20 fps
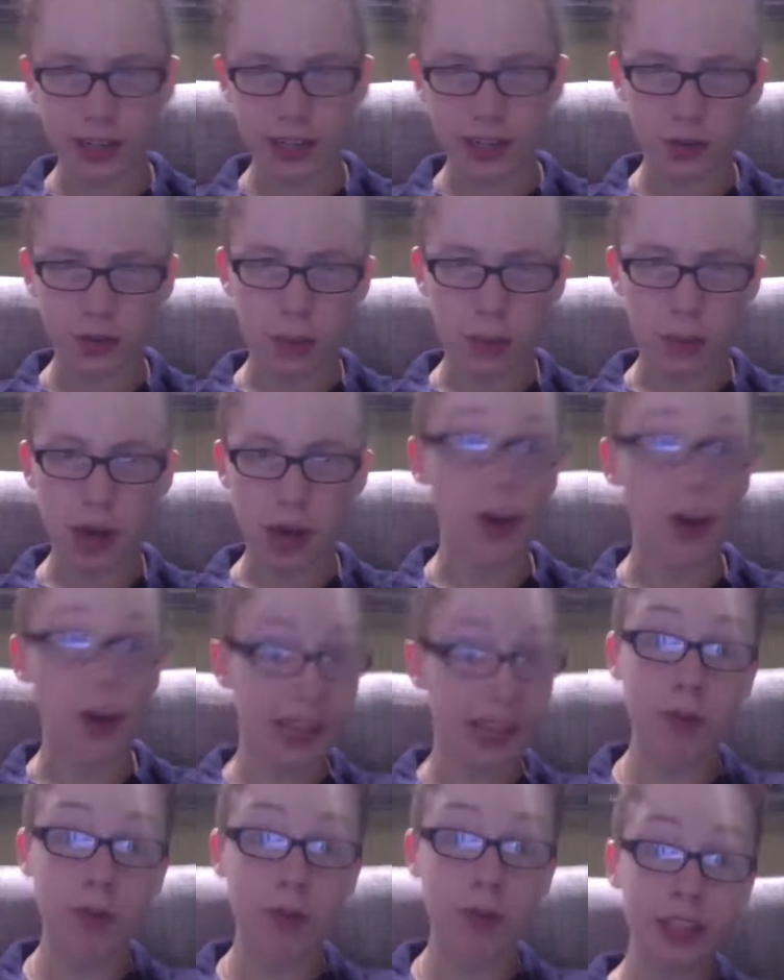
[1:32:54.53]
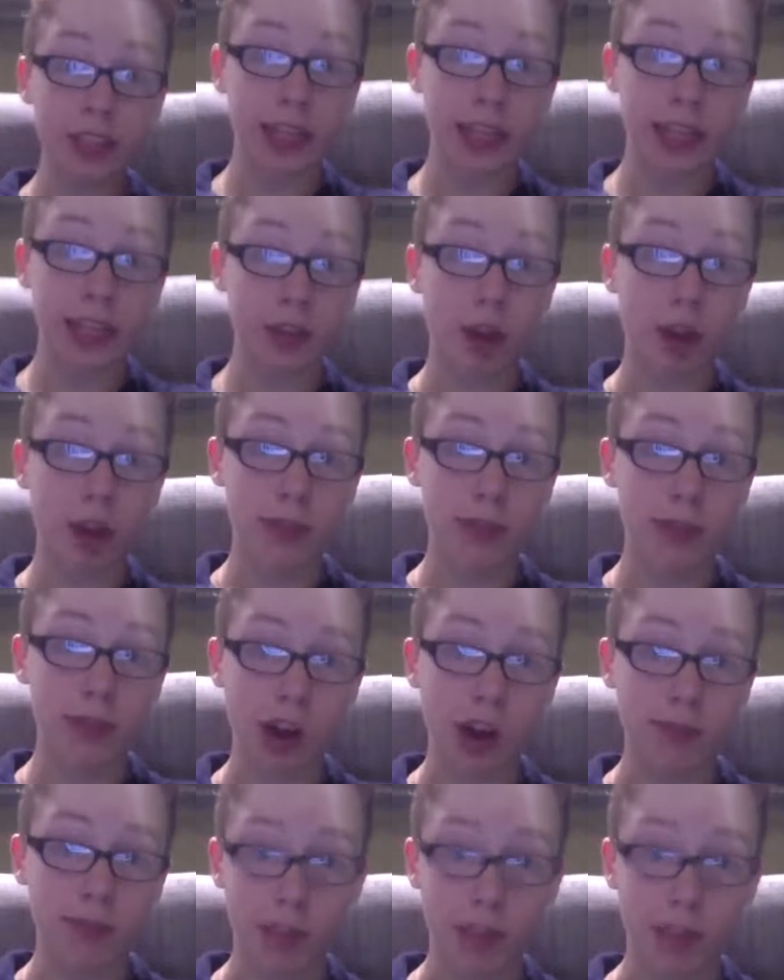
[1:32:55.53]
a drop tower, and they really need a drop
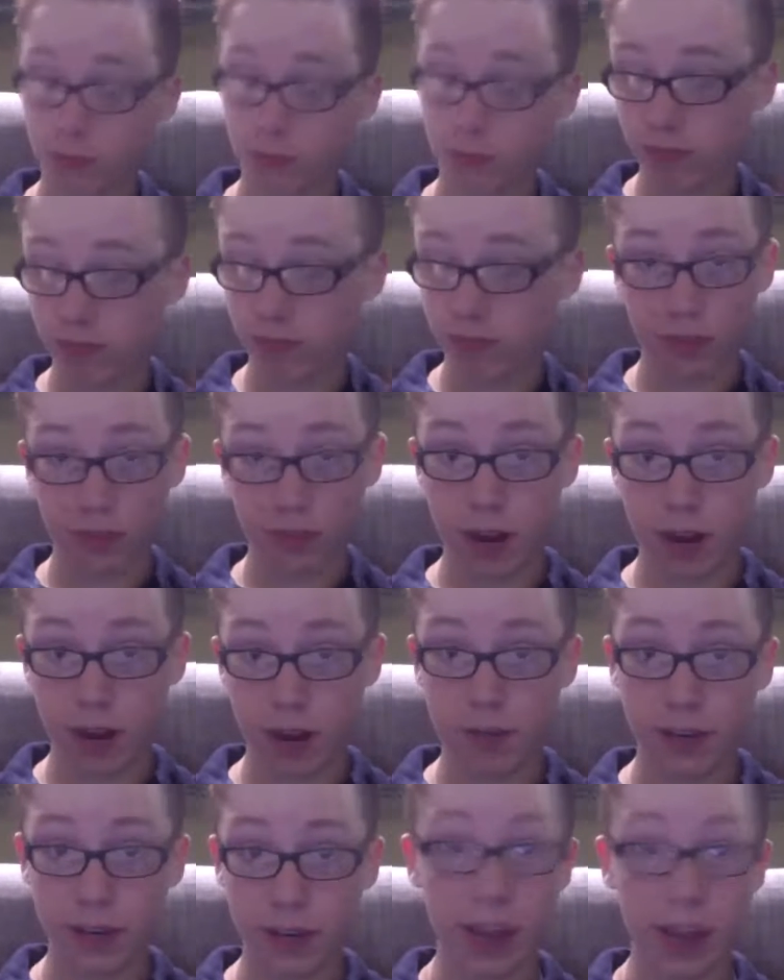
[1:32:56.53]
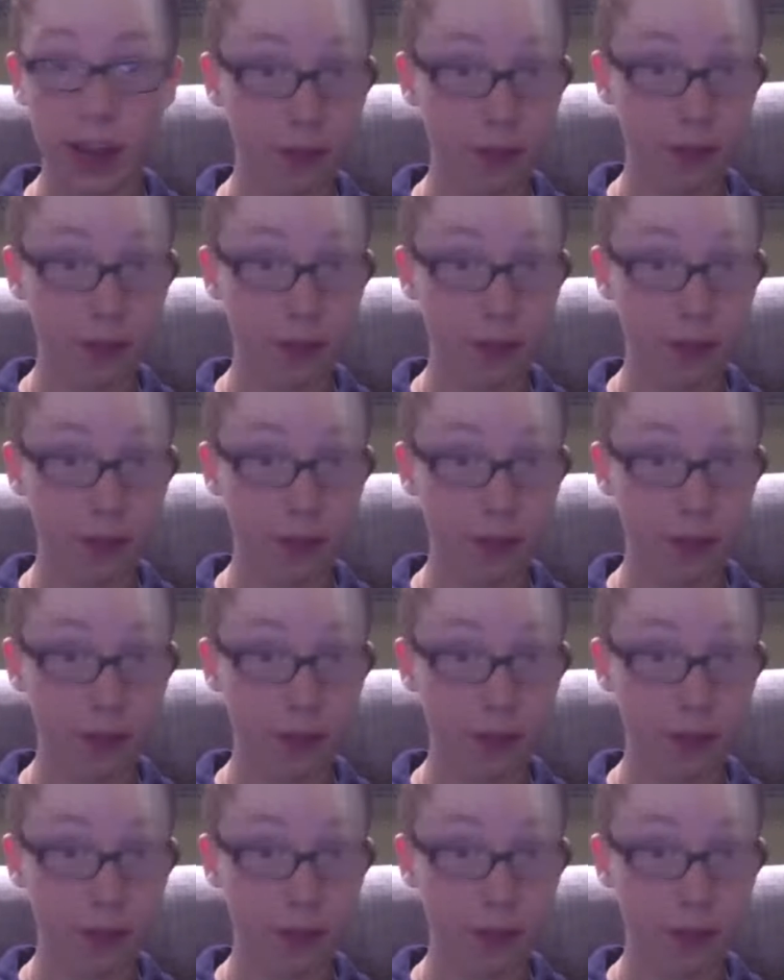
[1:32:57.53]
tower, in my opinion. And the fact